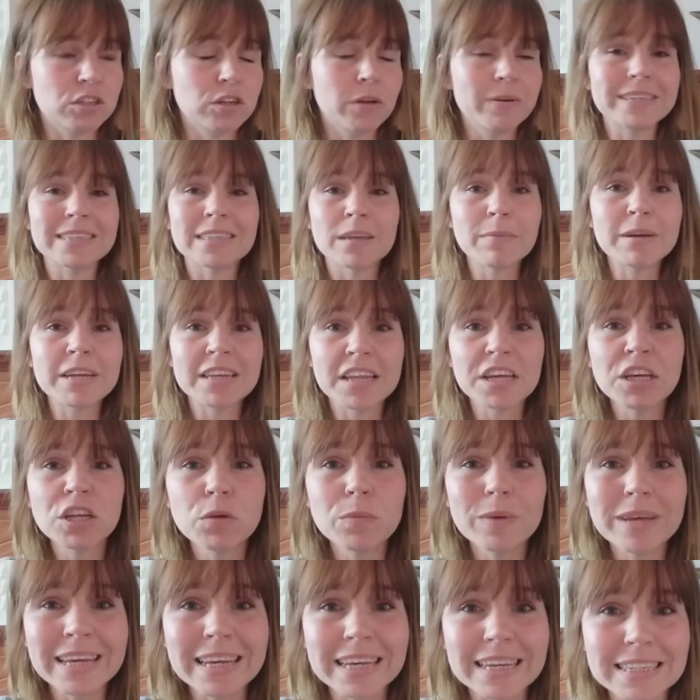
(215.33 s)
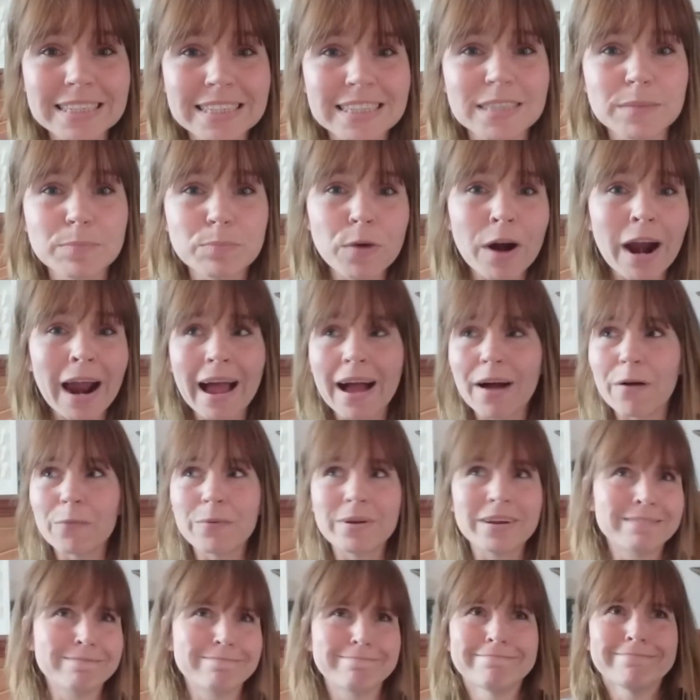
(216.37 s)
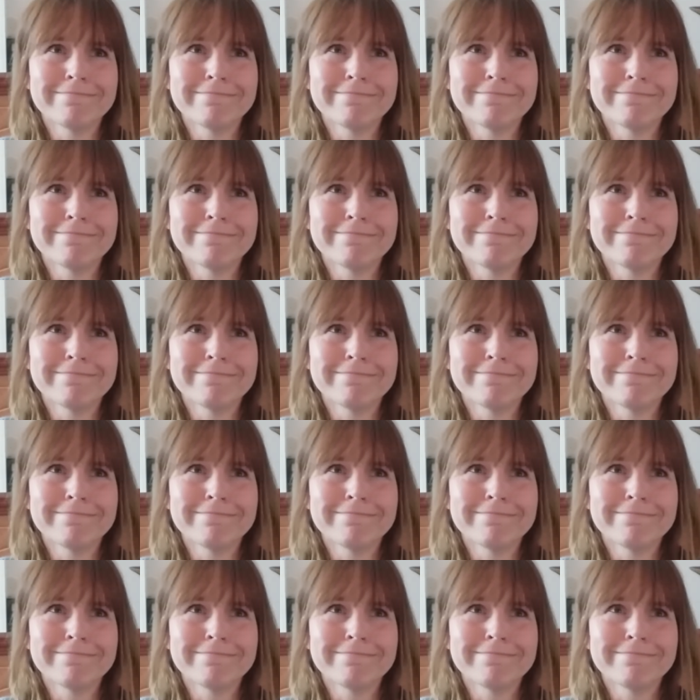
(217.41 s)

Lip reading: It's something that you eat, it's brown.